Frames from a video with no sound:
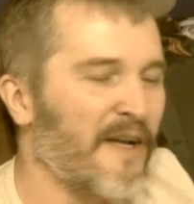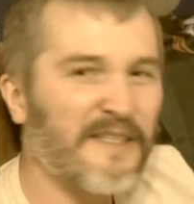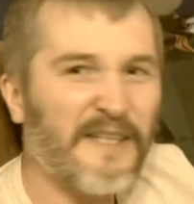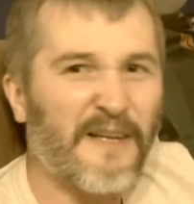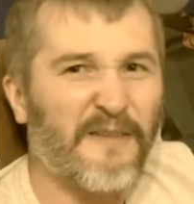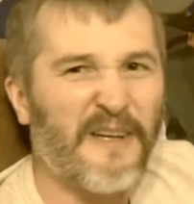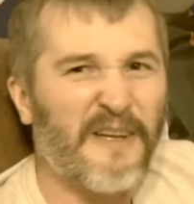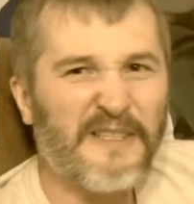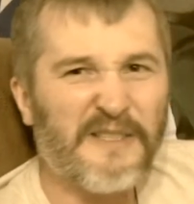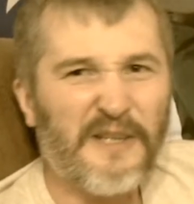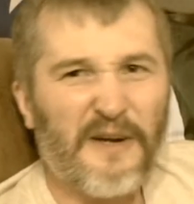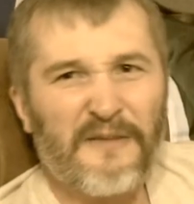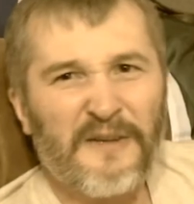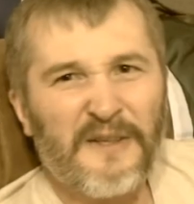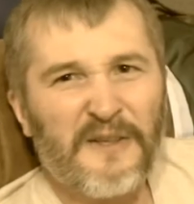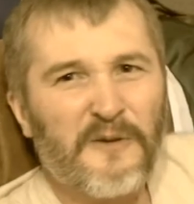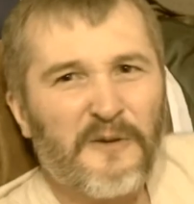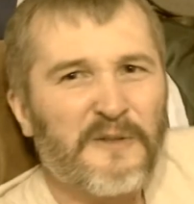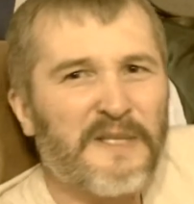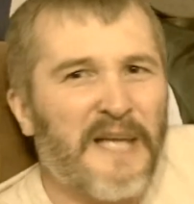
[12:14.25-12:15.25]
So I've like
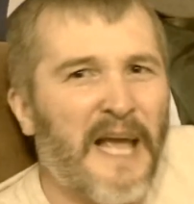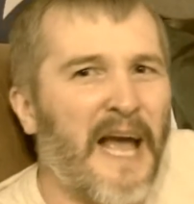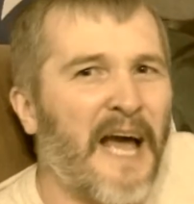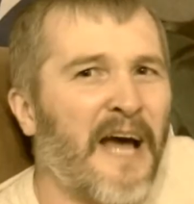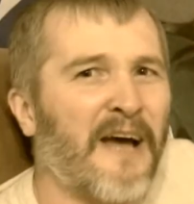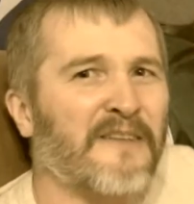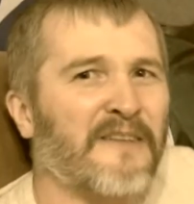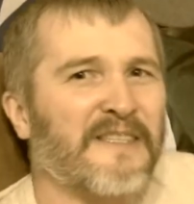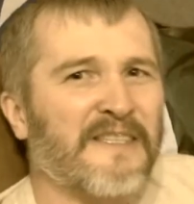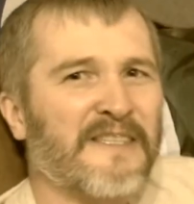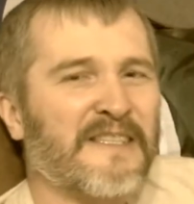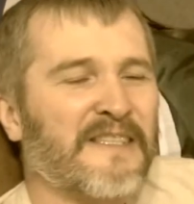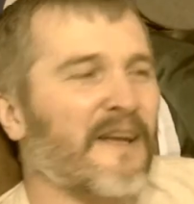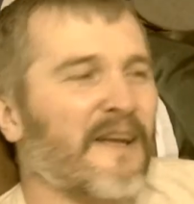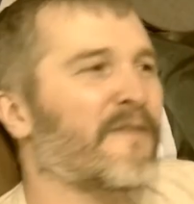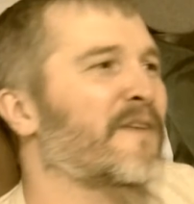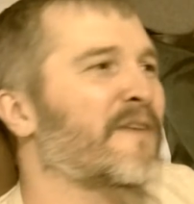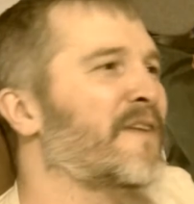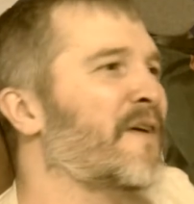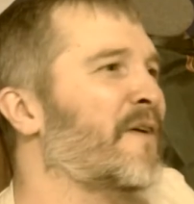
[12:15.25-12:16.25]
driven through towns and
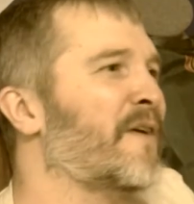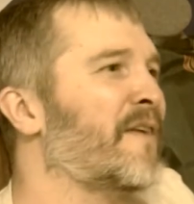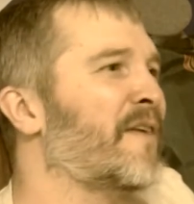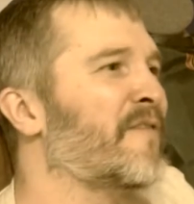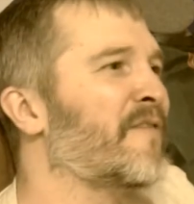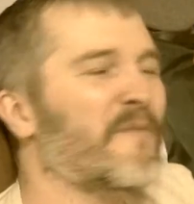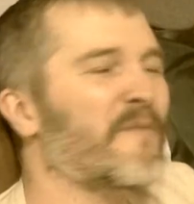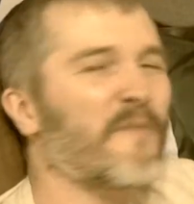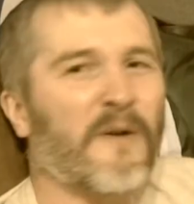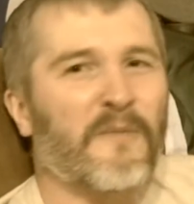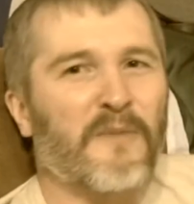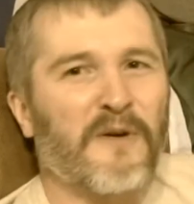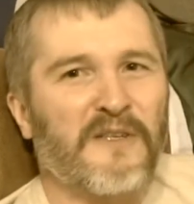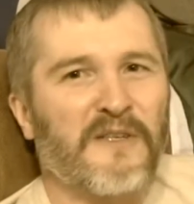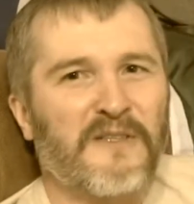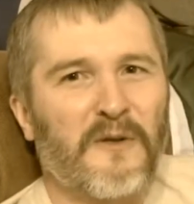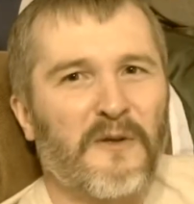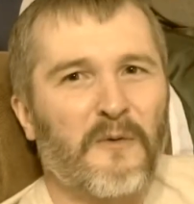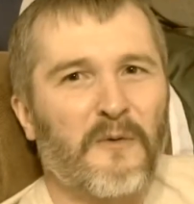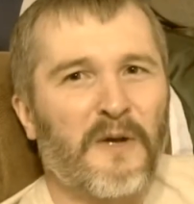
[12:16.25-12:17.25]
stuff and don't even remember
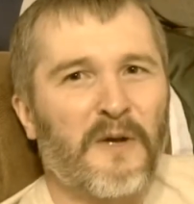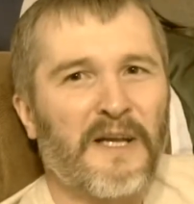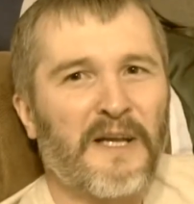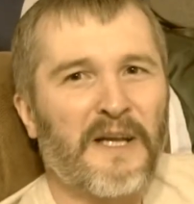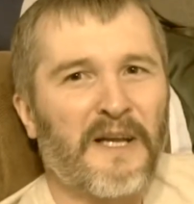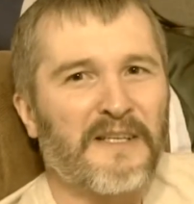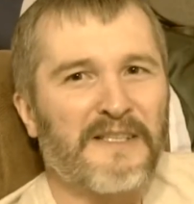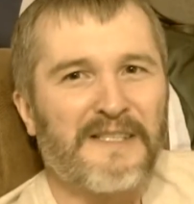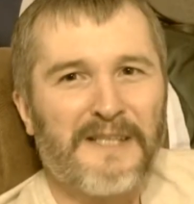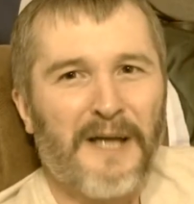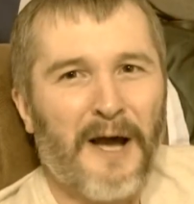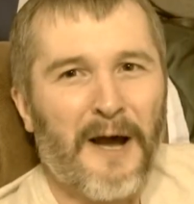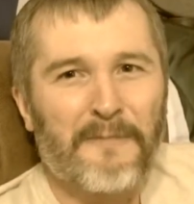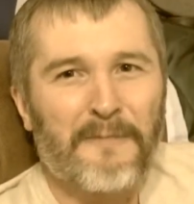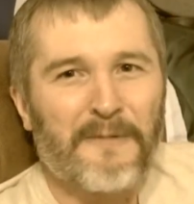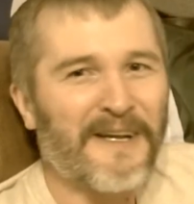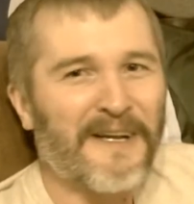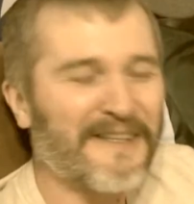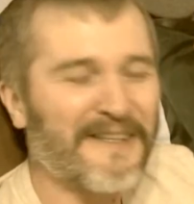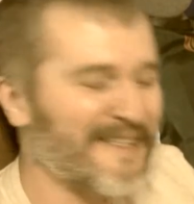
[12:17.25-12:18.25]
doing it,
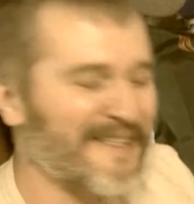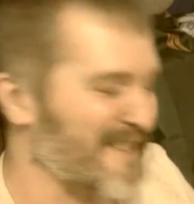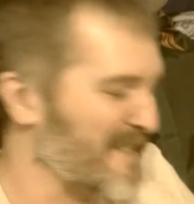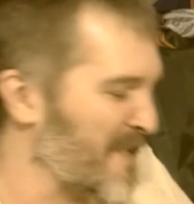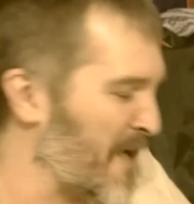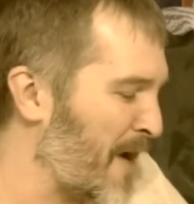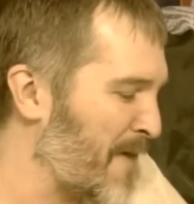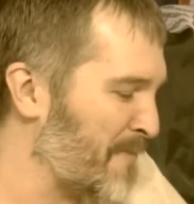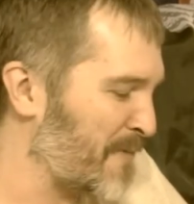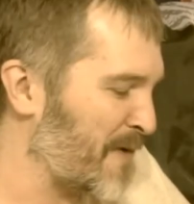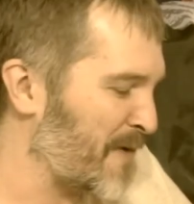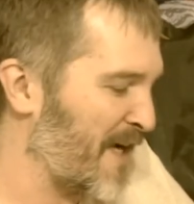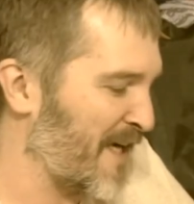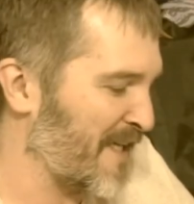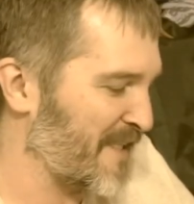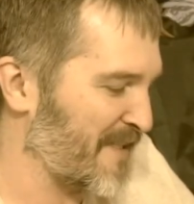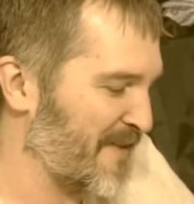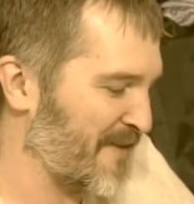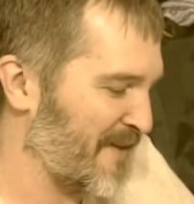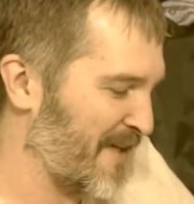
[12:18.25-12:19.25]
stopping at the
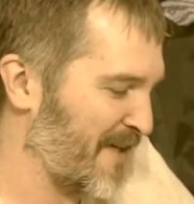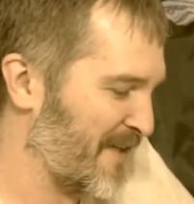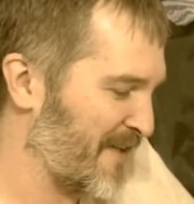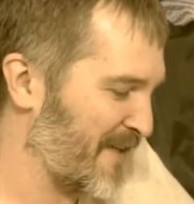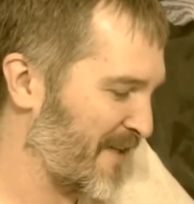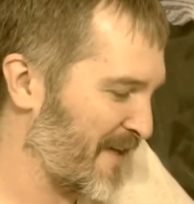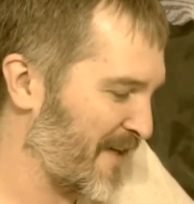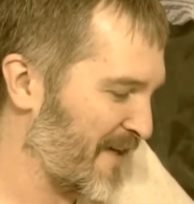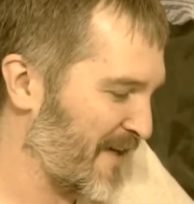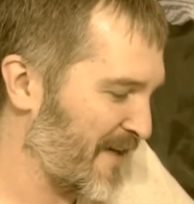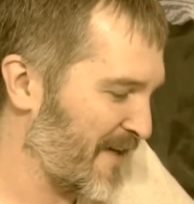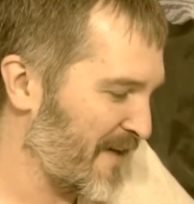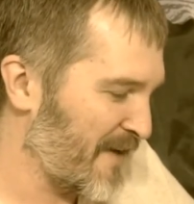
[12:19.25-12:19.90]
stoplights or anything.